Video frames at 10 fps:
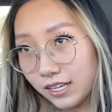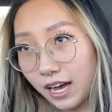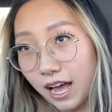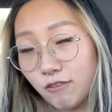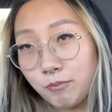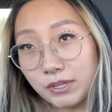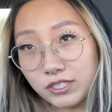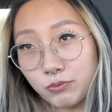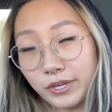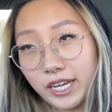I have a
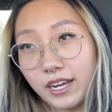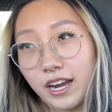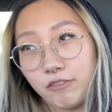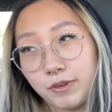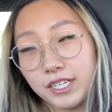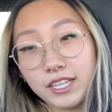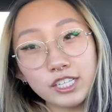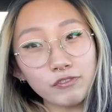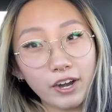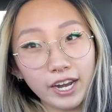busy weekend ahead of me.
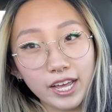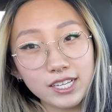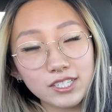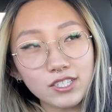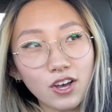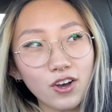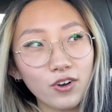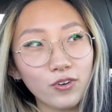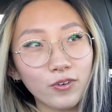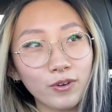Today's Friday,
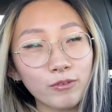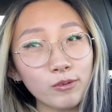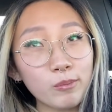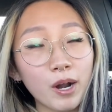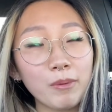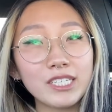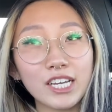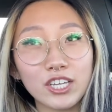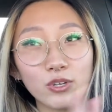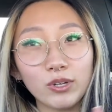so we'll probably
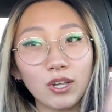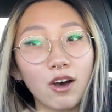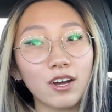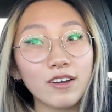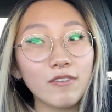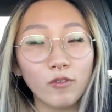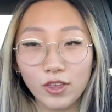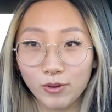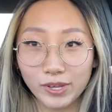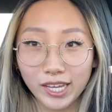take you along for
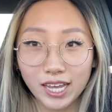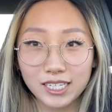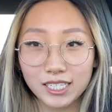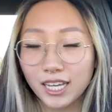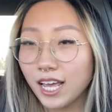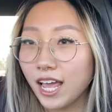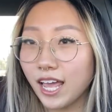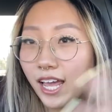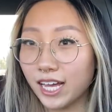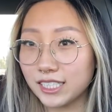the weekend
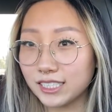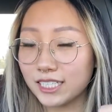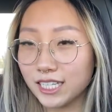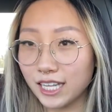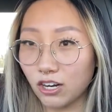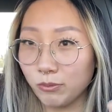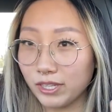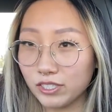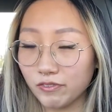and that'll be this